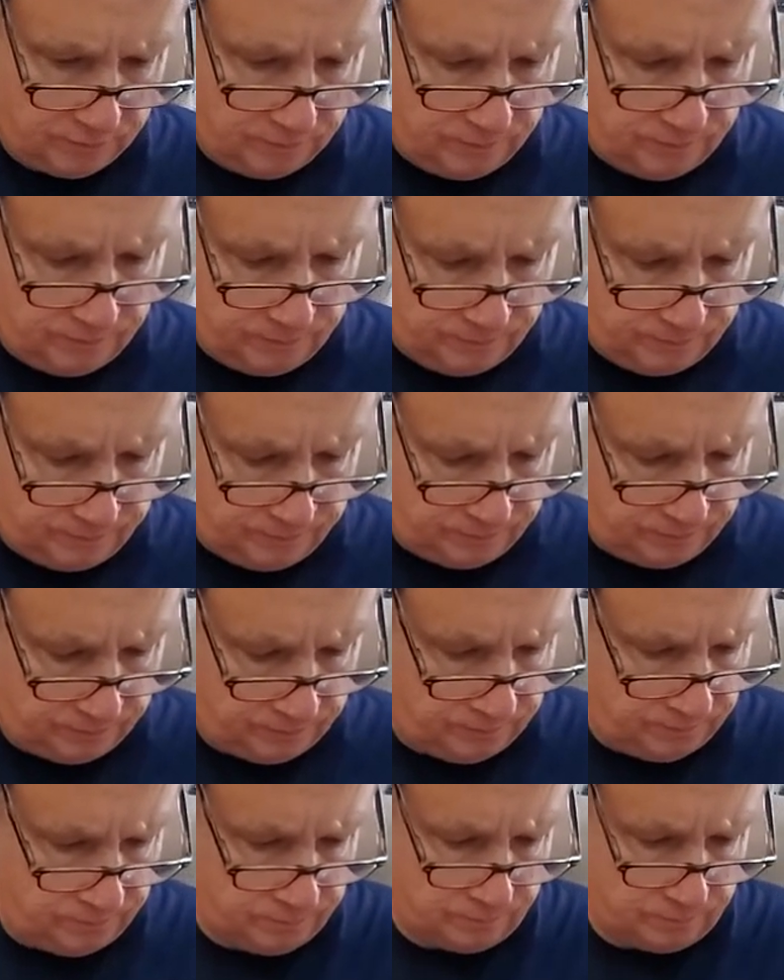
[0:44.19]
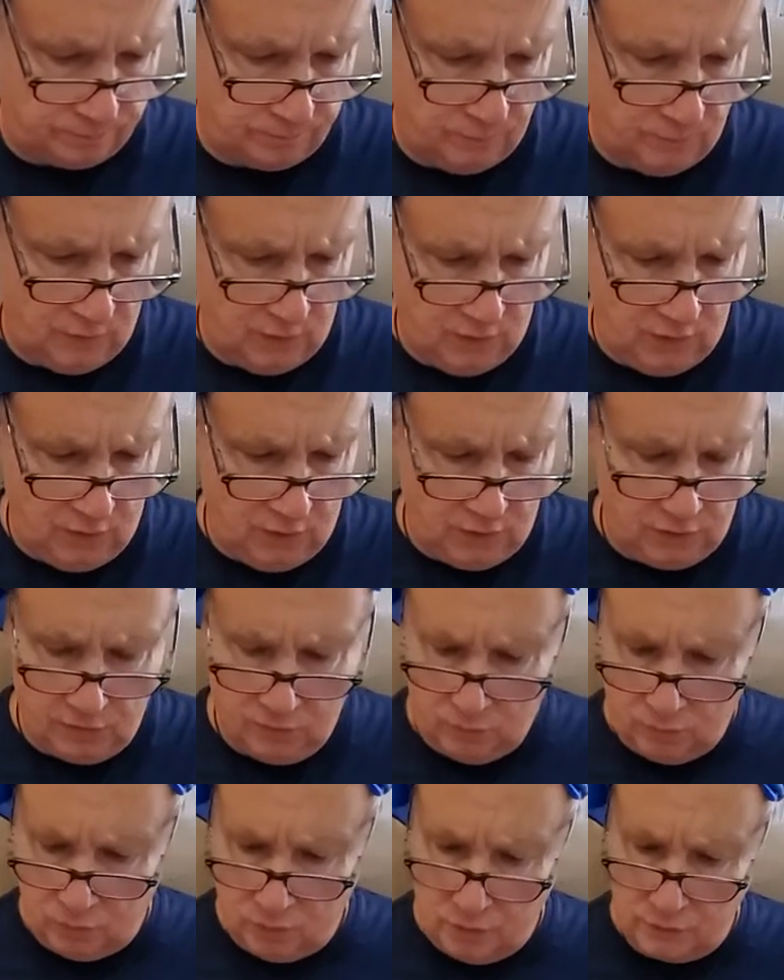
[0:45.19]
Then
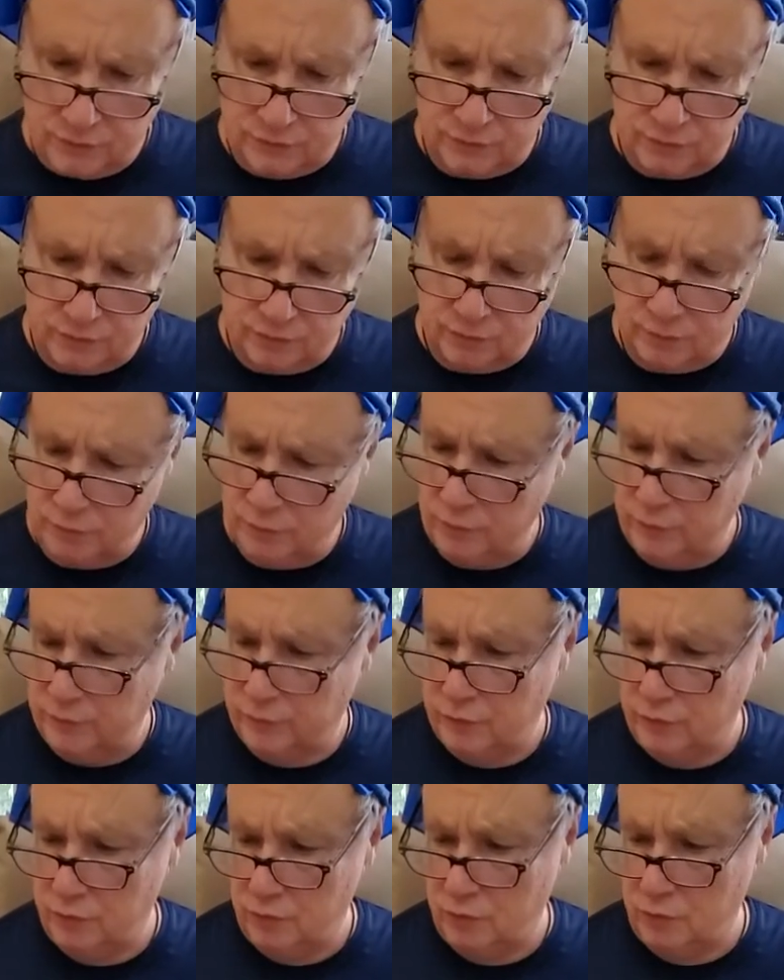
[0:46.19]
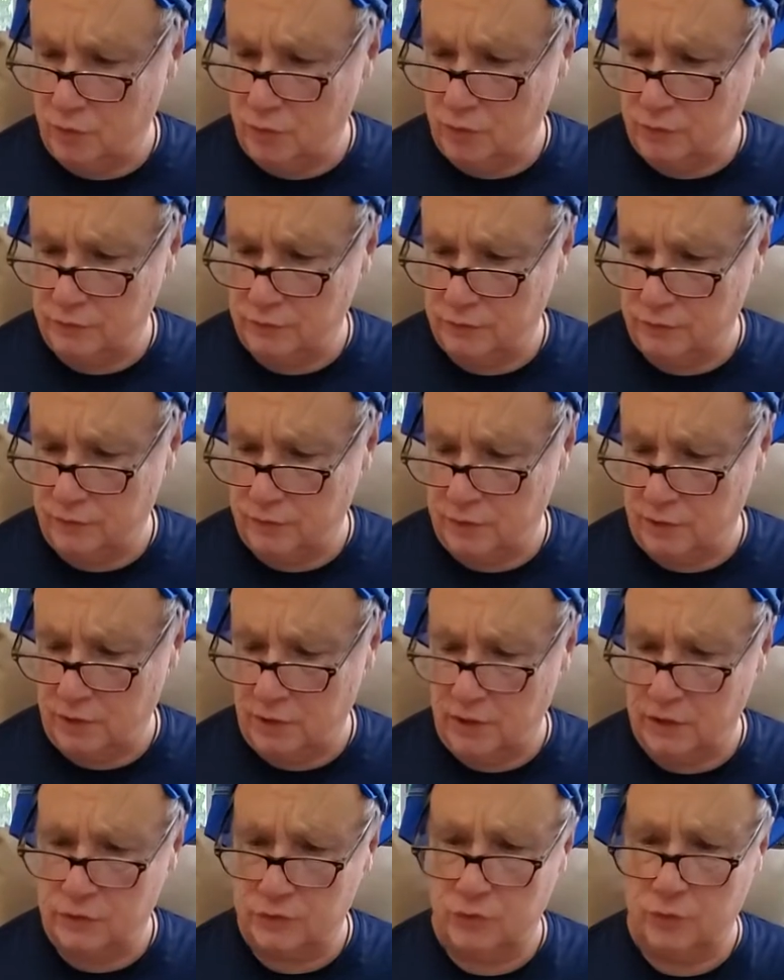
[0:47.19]
we're also going to pull two cards from the
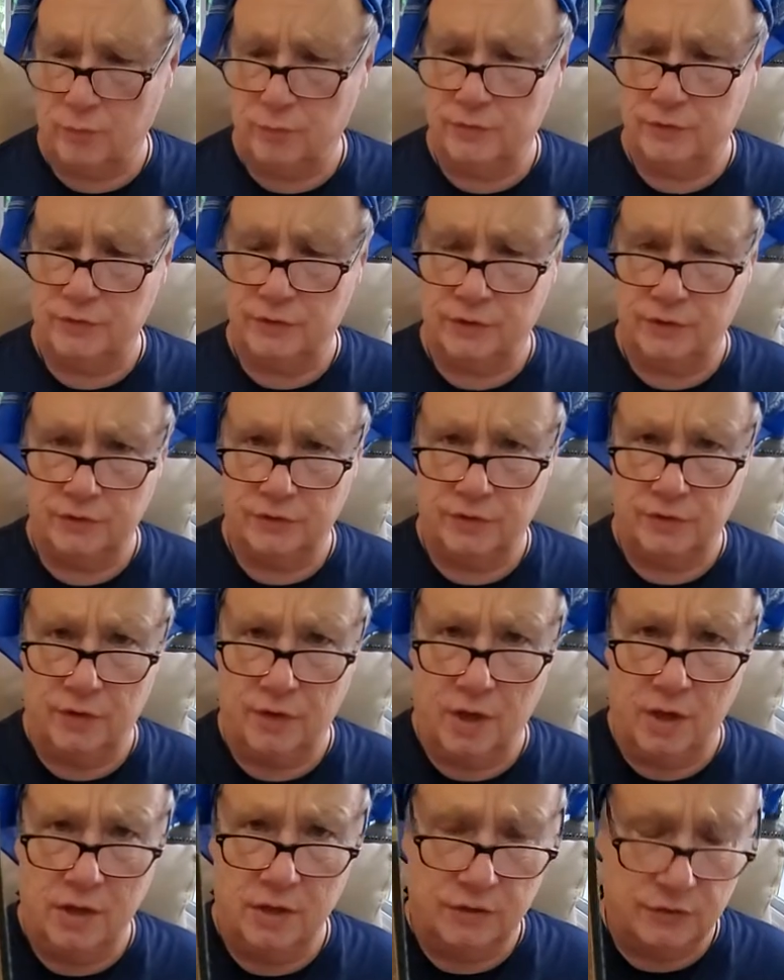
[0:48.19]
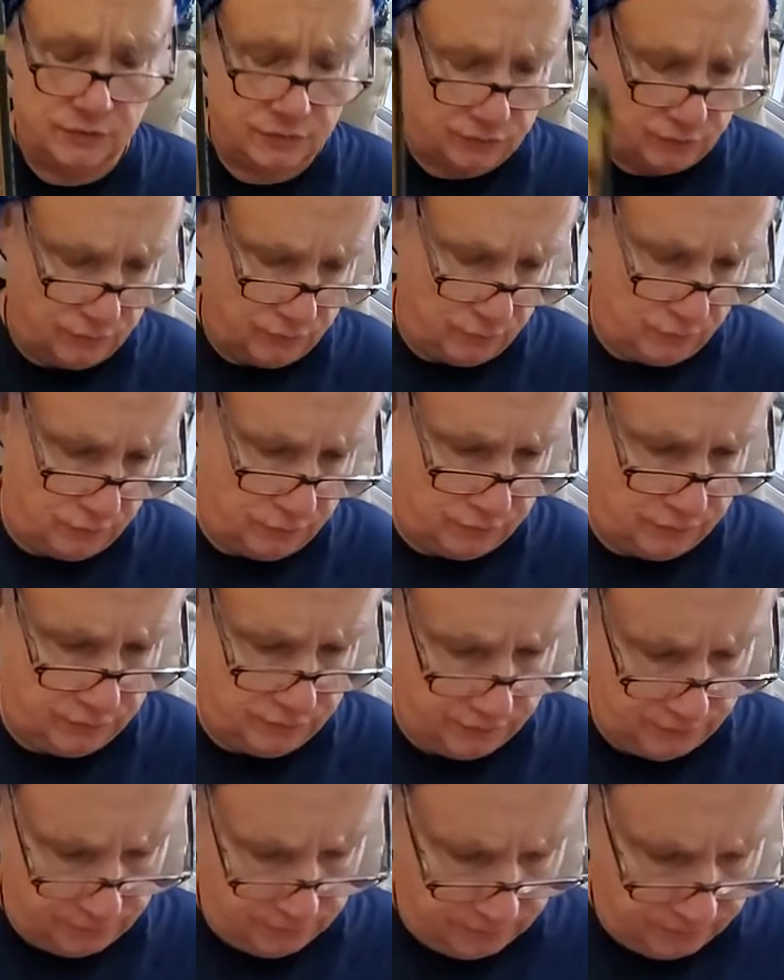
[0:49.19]
intellectual position. Nine of
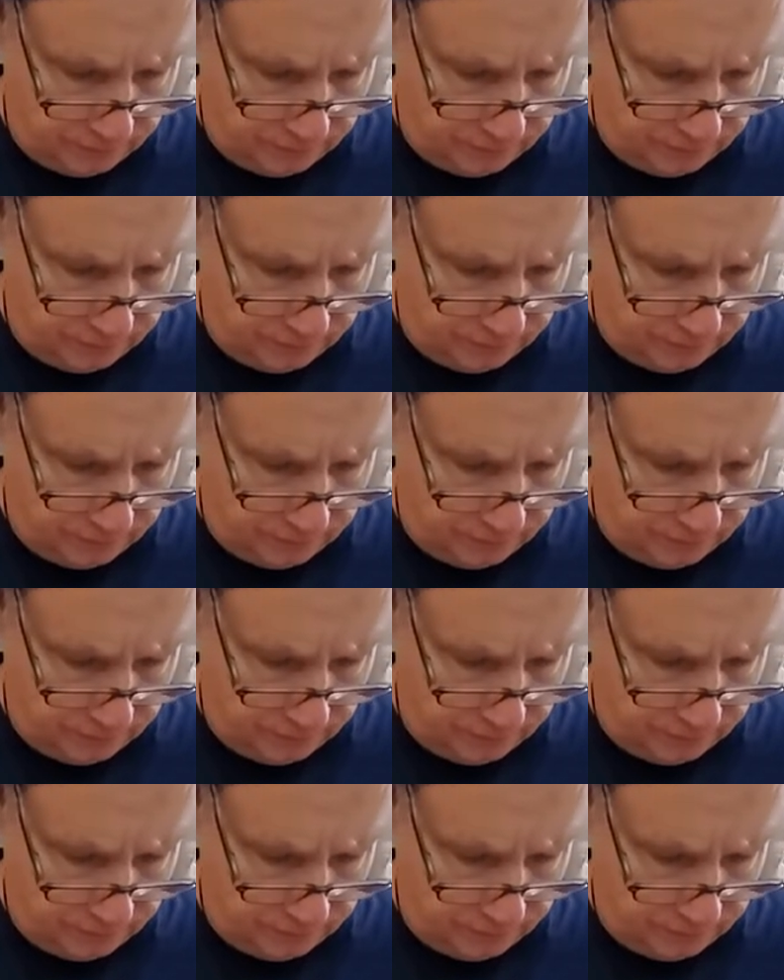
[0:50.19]
Swords.